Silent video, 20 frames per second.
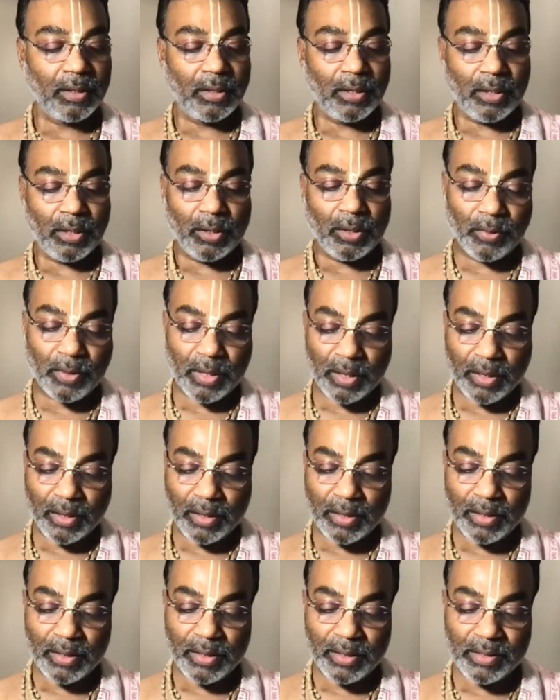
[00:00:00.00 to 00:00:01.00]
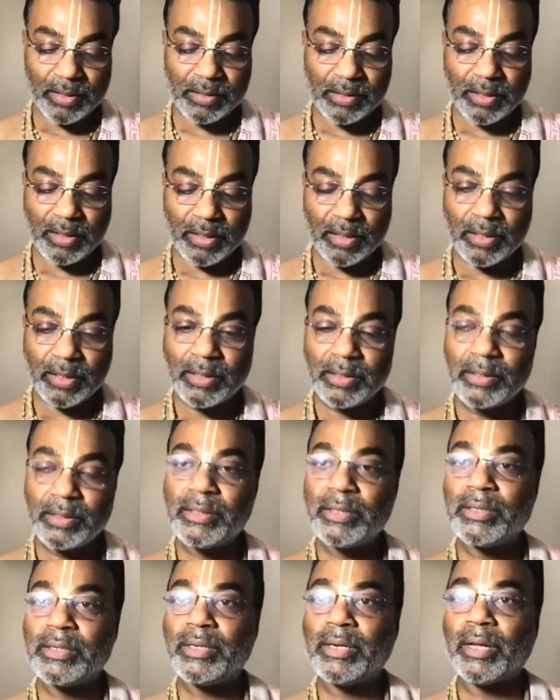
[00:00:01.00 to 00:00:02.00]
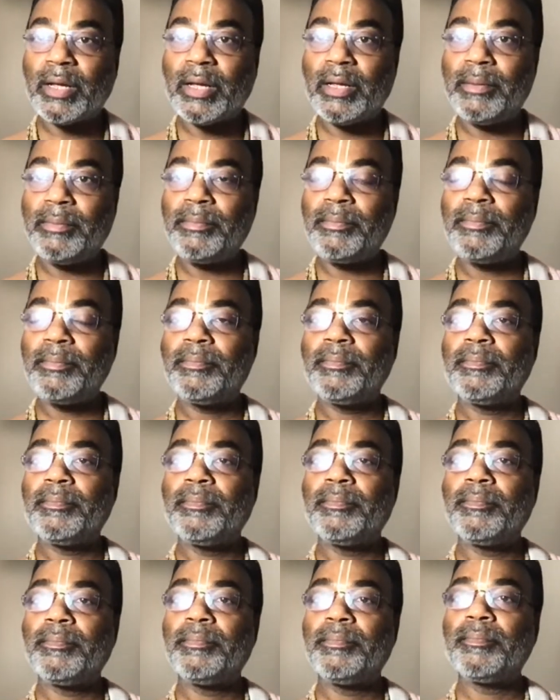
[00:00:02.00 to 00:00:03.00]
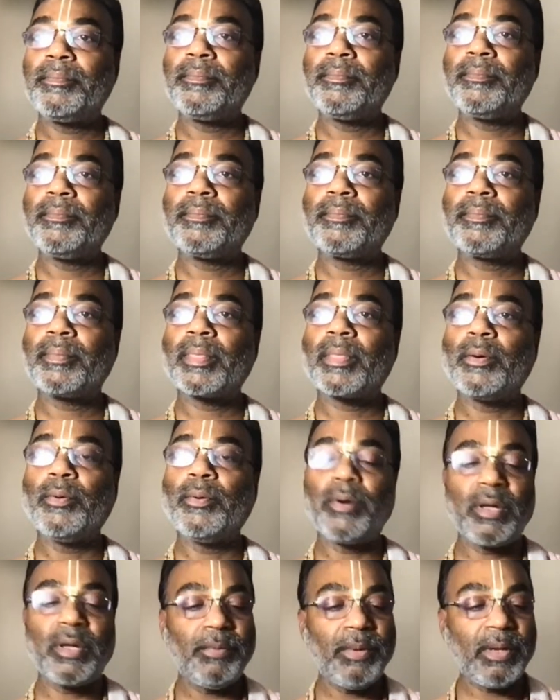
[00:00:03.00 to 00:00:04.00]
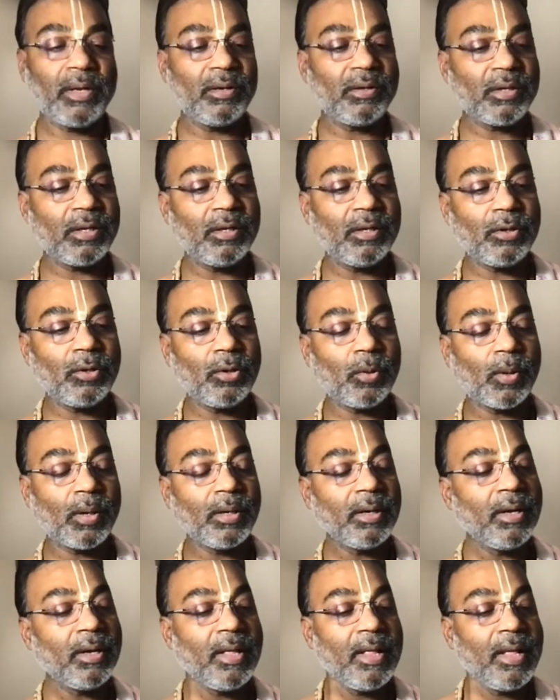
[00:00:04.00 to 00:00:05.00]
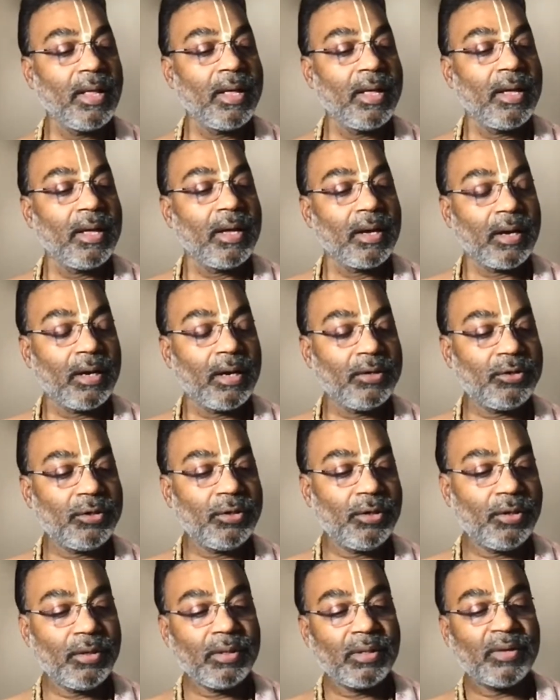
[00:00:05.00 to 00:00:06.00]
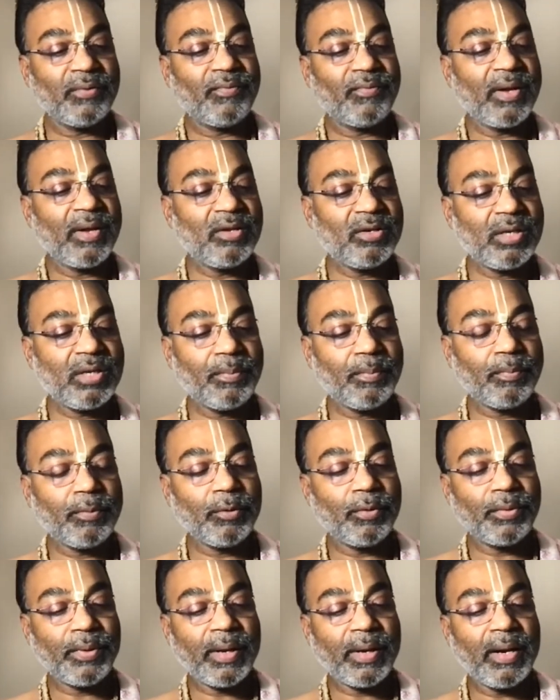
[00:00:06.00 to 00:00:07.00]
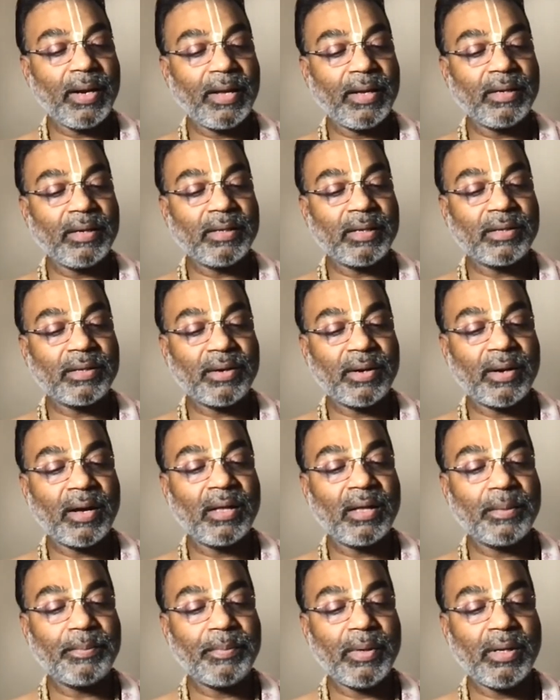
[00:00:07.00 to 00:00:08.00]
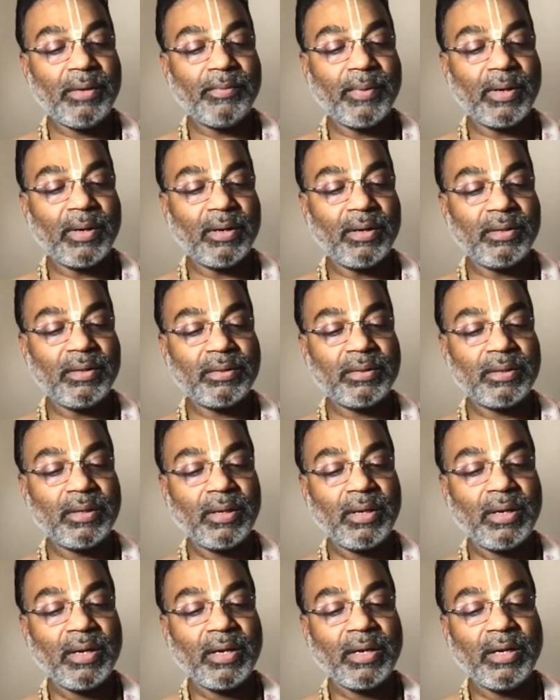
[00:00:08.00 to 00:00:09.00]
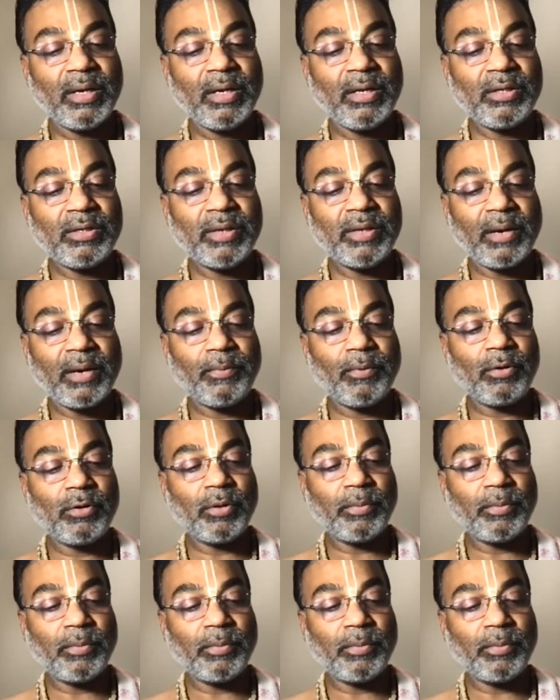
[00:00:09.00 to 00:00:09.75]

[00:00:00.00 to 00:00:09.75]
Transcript: Okay, let's see here the time. Okay, we can still go on. Continuing, the first step to realize the Pranadapi verse is therefore